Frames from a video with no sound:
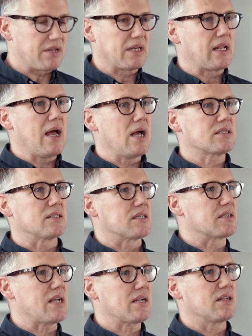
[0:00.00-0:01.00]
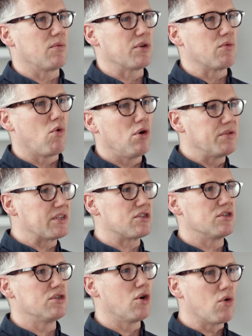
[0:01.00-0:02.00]
out of the glass, it's exactly what you want. There's
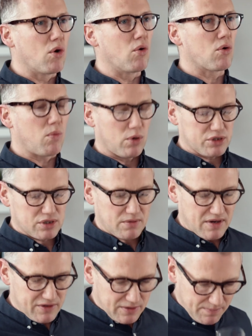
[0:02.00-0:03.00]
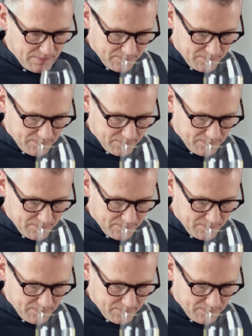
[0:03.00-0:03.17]
no oak whatsoever.